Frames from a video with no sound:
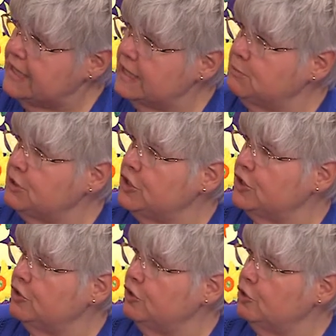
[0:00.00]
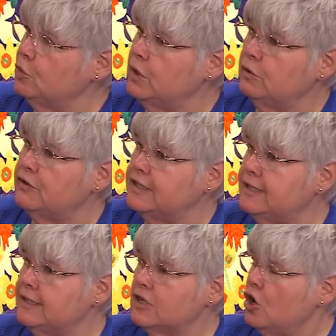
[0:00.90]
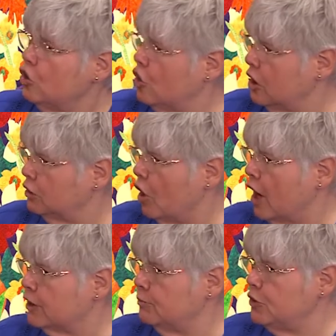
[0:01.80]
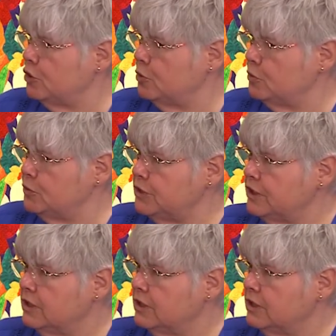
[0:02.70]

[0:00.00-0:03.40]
this particular quilt. This is called Autumn Hues.